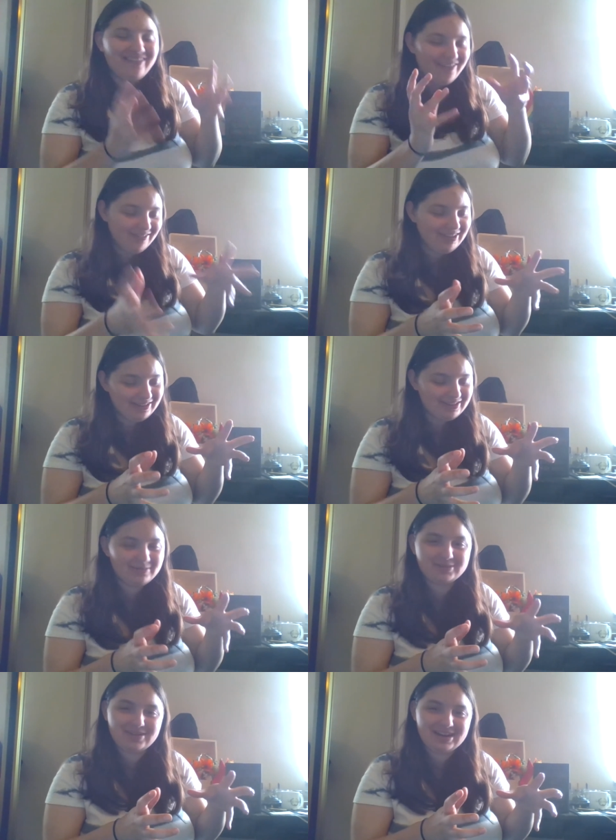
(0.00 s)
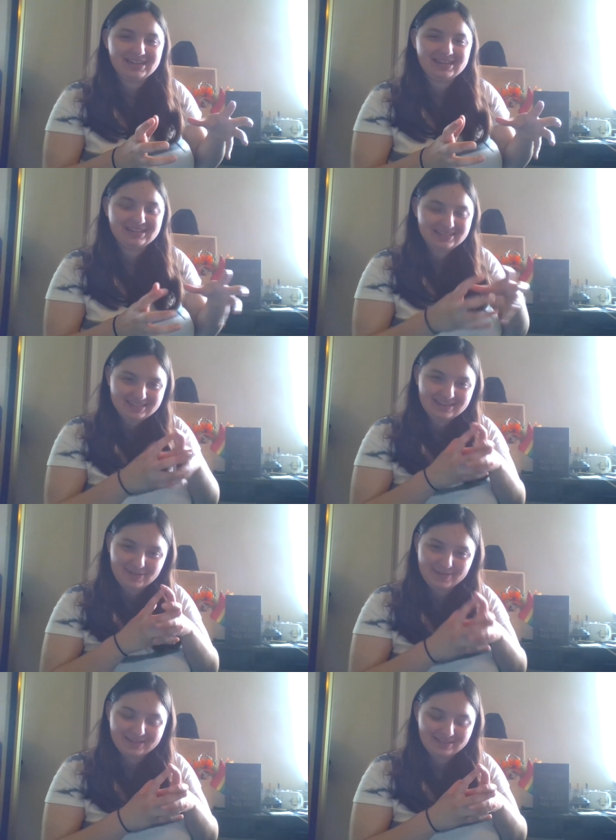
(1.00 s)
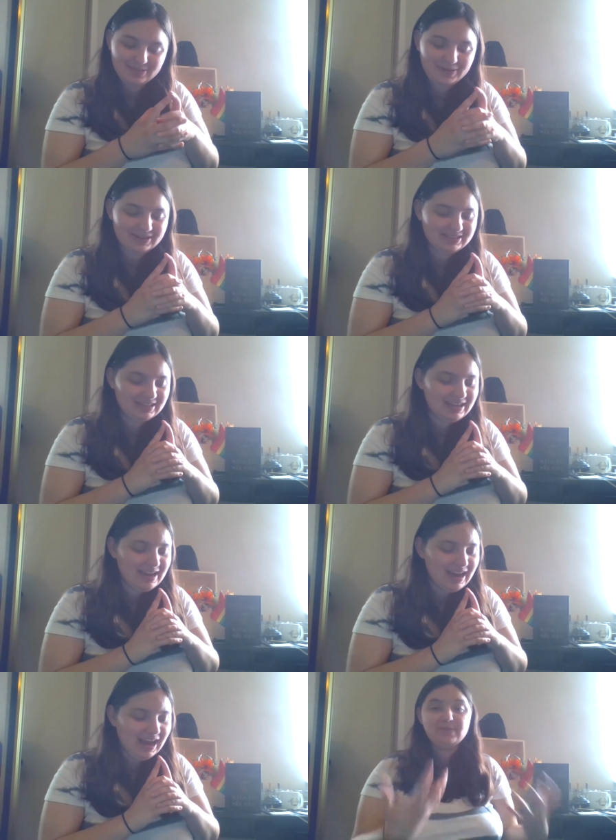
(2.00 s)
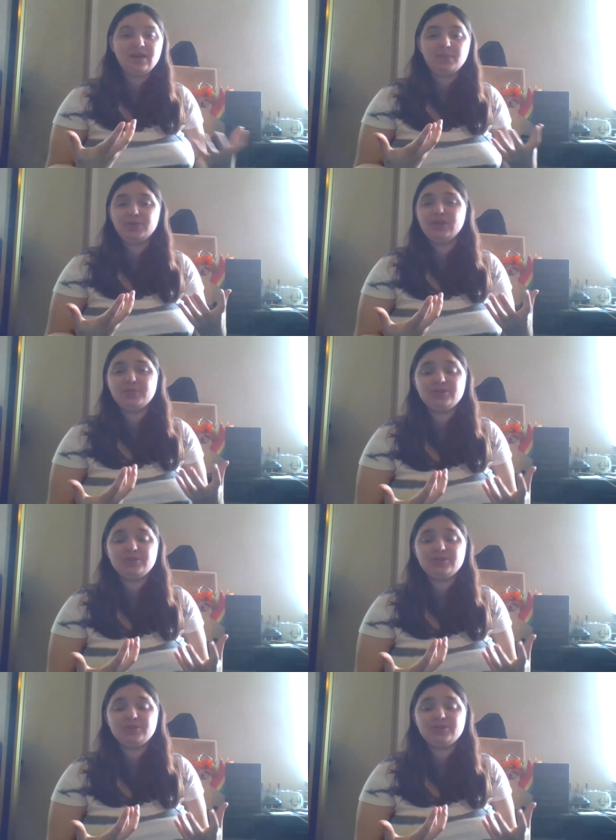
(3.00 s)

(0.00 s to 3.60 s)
only in terms of writing techniques can we make this comparison. Keeping up with them